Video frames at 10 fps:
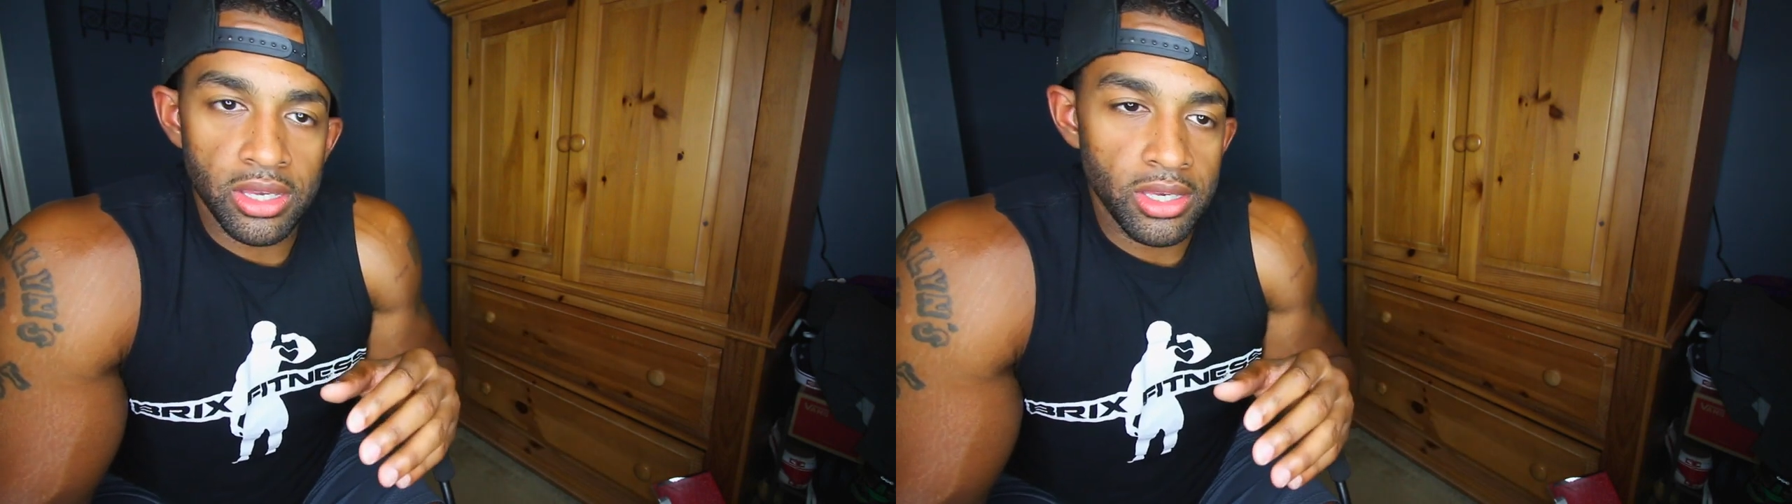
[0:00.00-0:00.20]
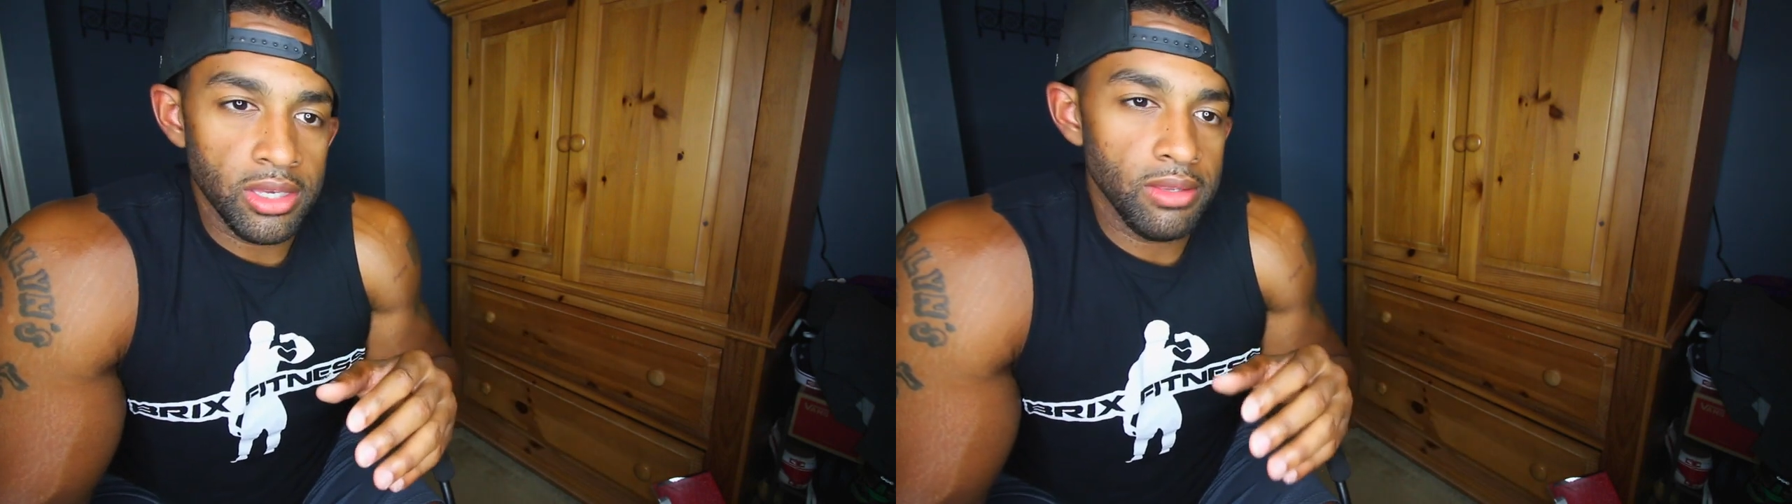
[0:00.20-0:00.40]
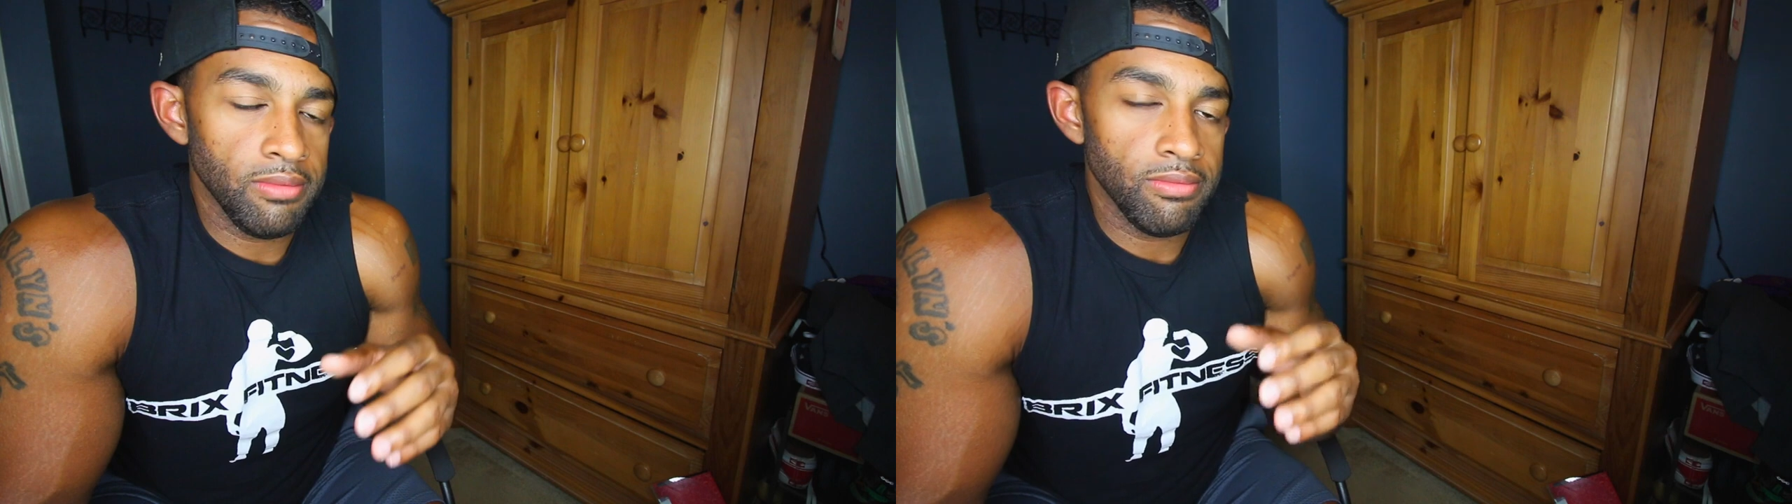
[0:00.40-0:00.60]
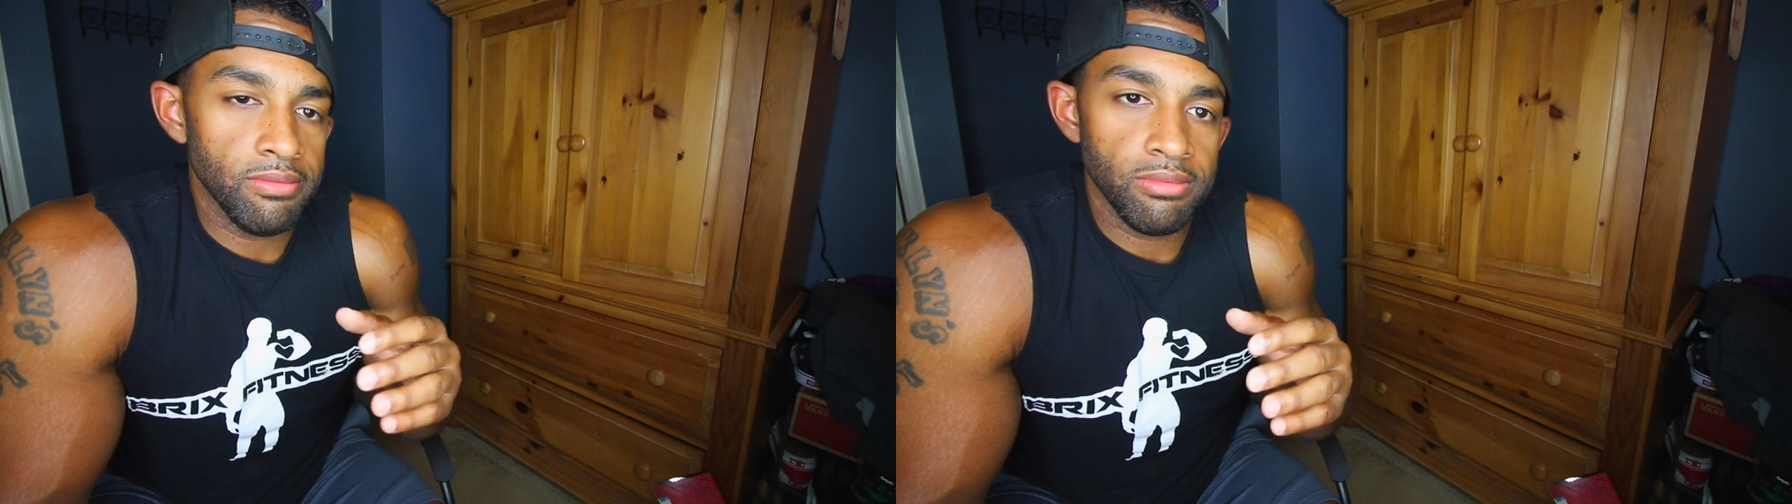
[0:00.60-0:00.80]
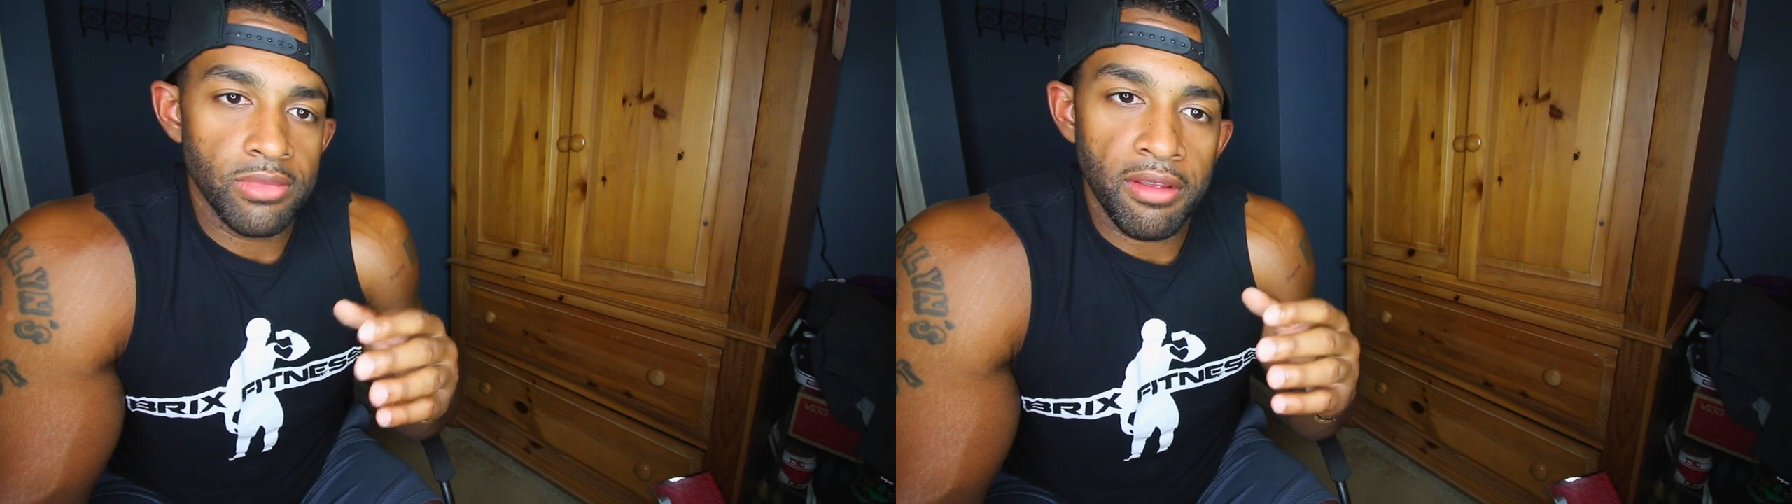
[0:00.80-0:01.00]
in
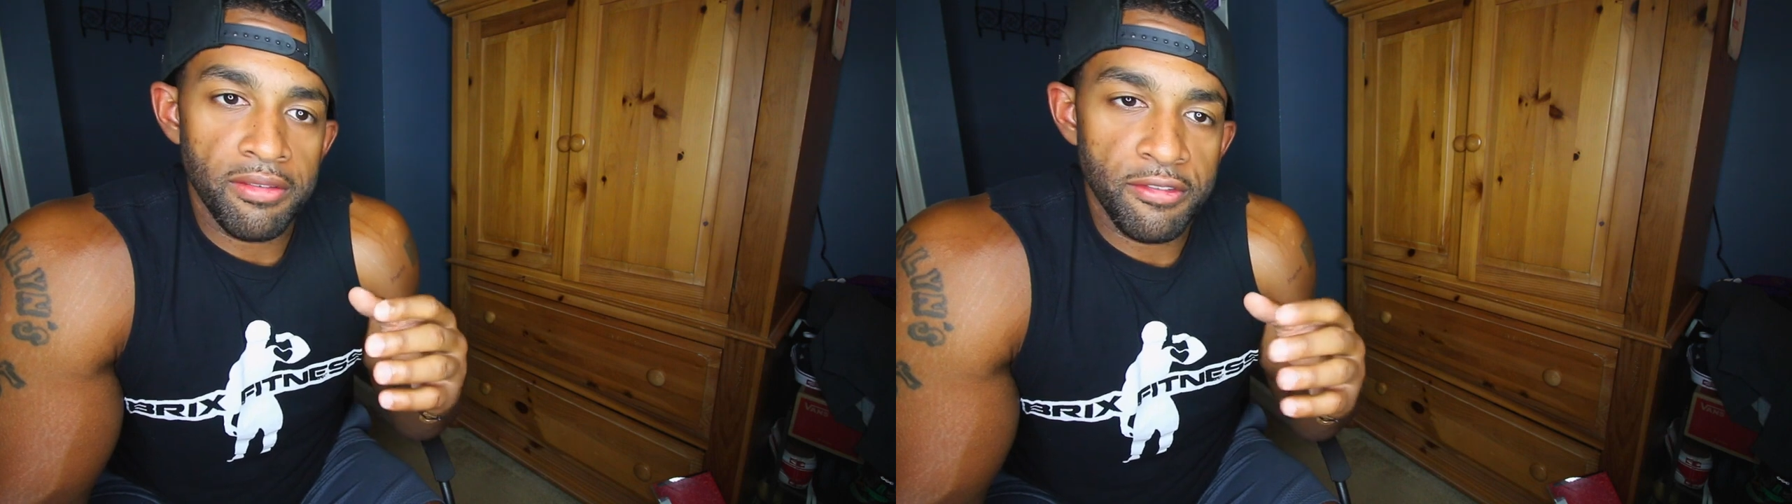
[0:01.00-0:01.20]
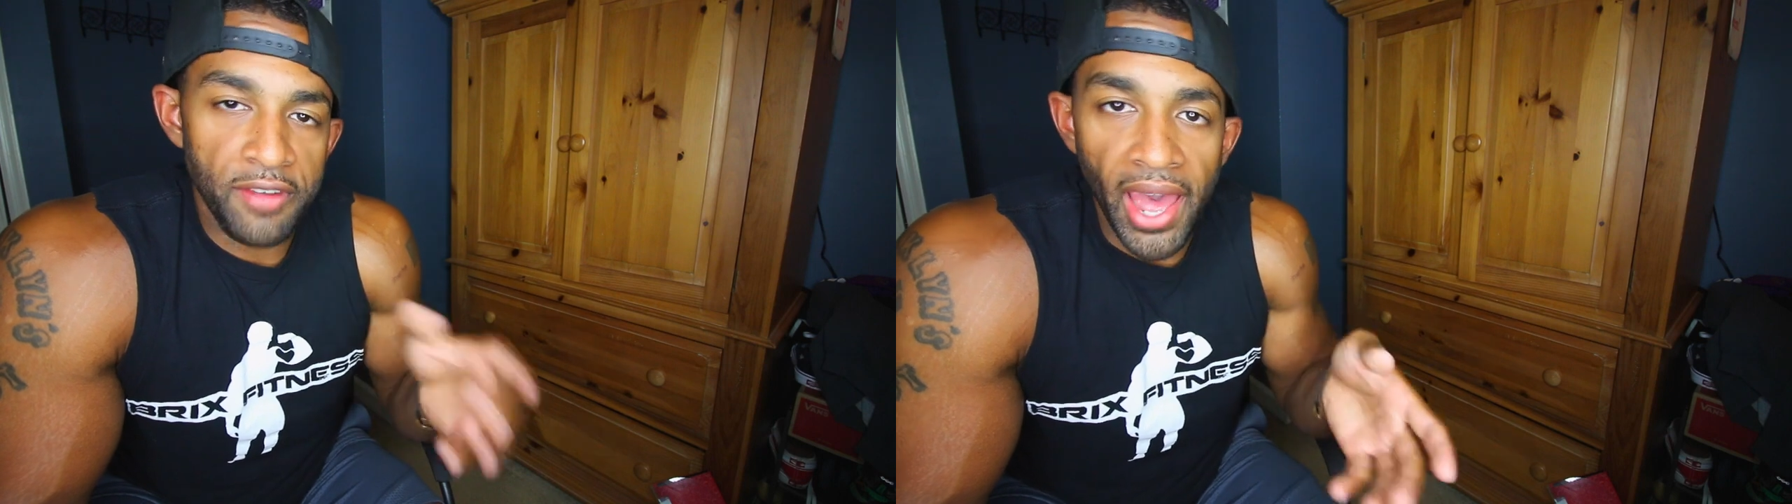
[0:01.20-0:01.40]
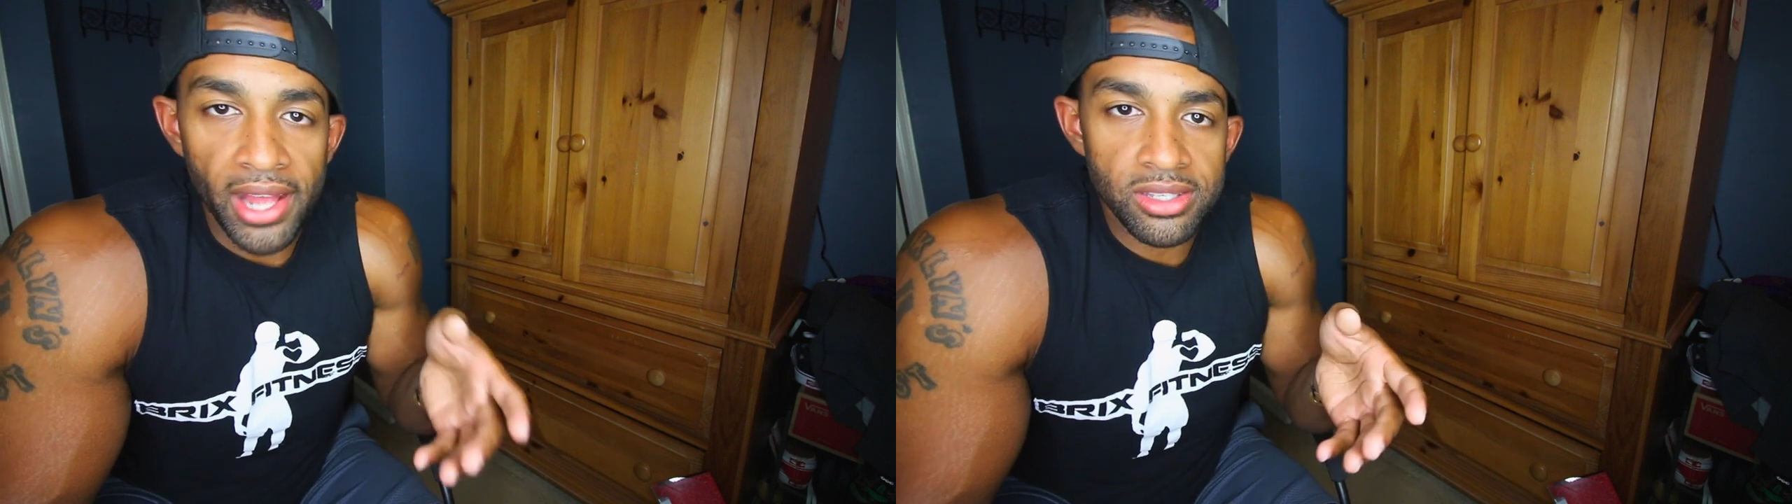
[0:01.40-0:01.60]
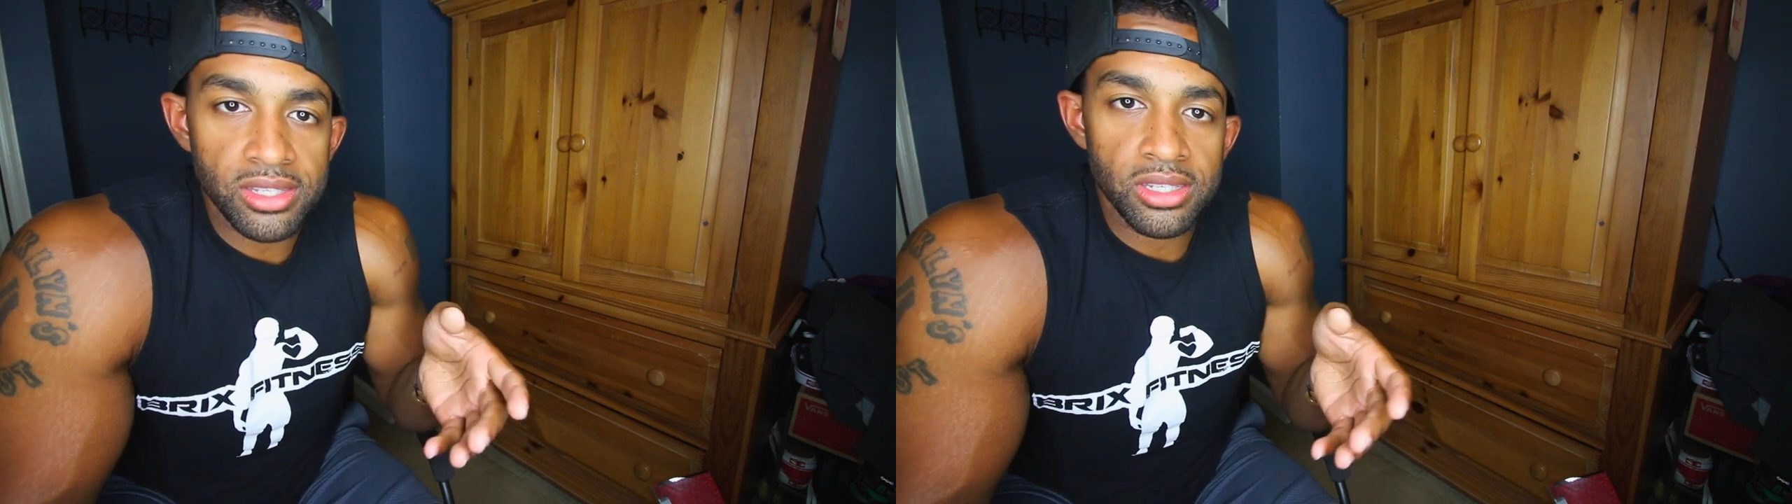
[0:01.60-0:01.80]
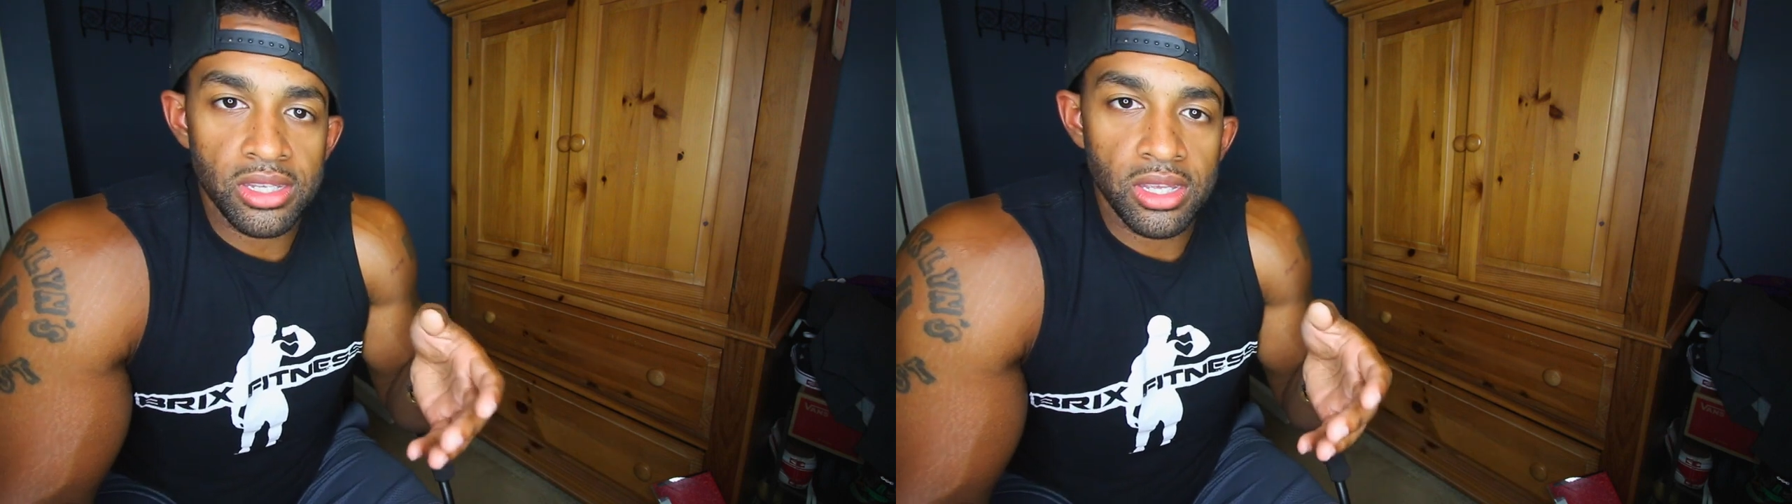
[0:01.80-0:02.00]

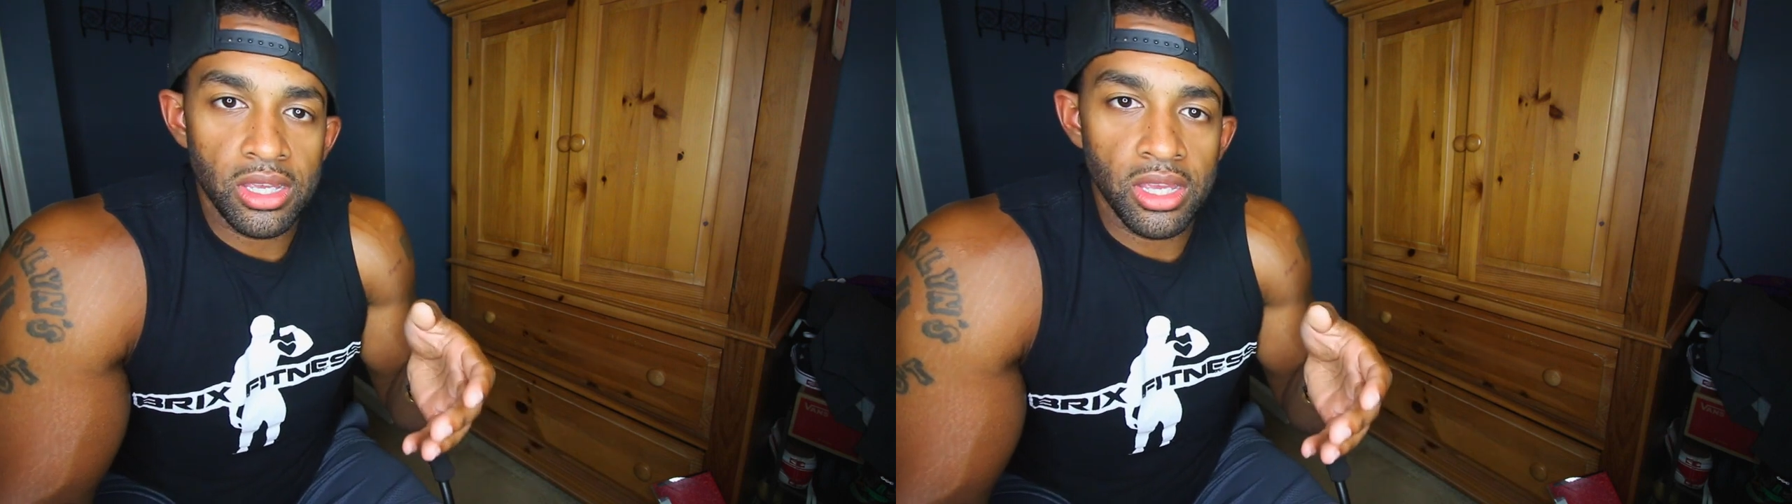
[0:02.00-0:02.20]
fats